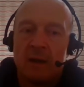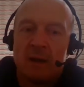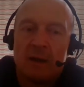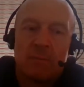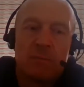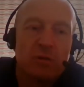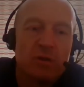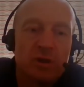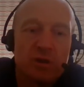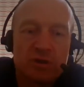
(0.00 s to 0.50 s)

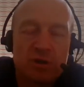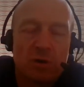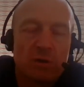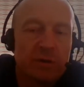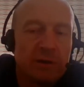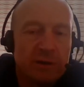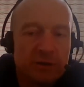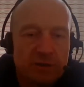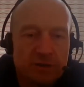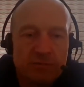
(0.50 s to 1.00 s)
But you're
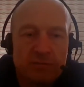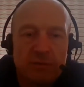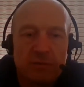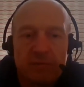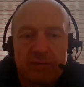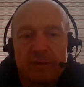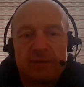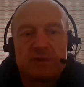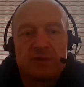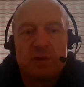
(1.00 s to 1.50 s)
talking
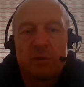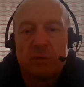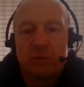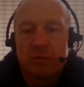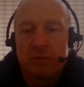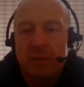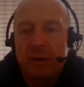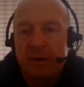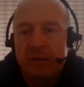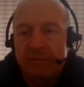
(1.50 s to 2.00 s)
roughly
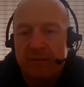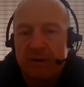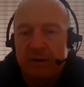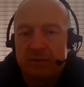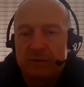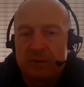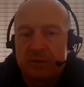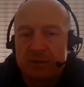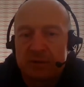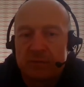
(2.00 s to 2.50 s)
200
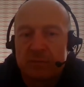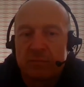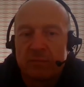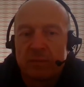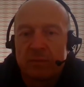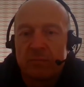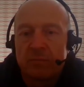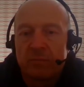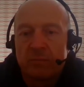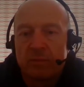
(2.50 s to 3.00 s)
manufacturers
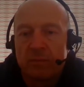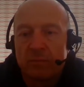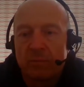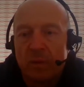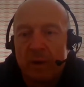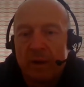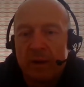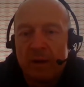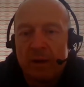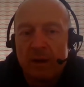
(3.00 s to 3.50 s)
that
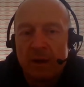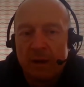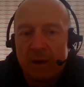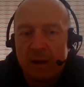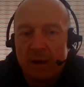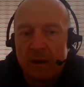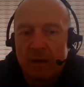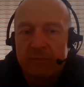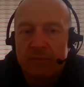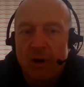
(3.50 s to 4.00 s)
we
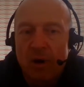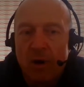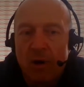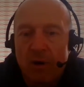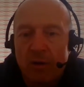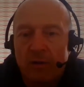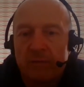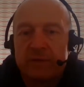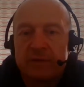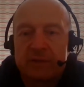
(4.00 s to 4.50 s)
have got,
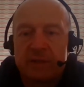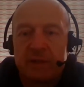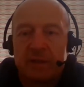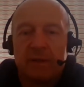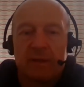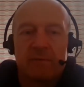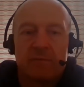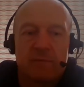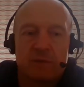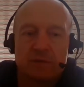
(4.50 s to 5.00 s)
and obviously
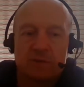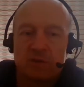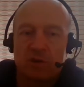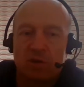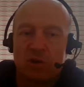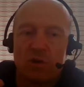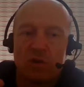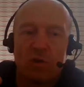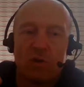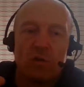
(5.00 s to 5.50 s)
there's the
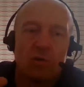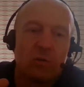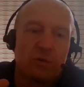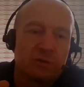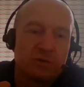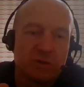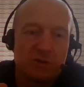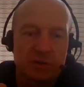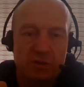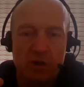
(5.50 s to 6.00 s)
core,
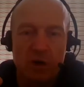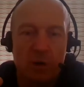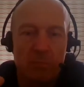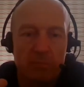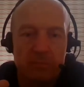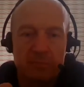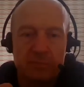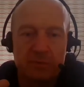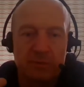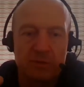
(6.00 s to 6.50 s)
there's the
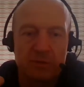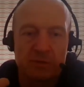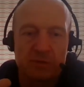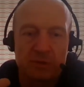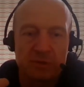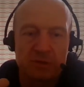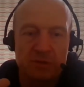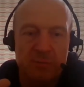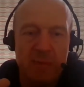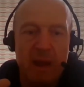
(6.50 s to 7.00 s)
top, there's
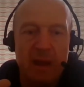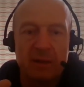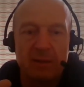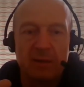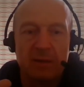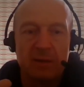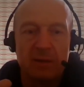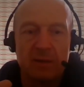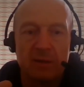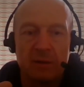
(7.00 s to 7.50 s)
the
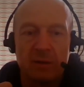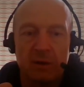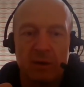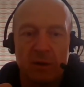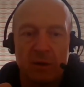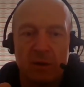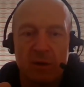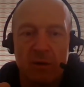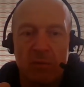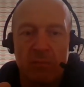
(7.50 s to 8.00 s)
spend,
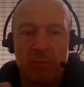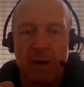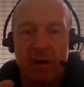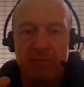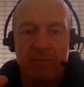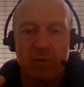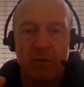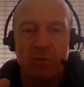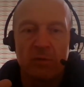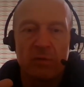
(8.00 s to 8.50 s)
by
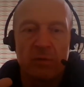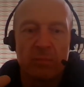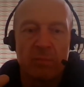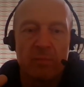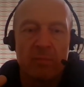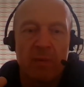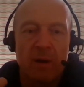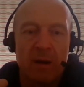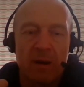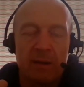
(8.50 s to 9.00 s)
volume
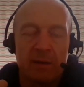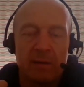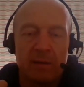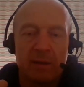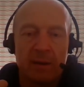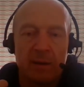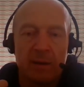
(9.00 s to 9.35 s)
and by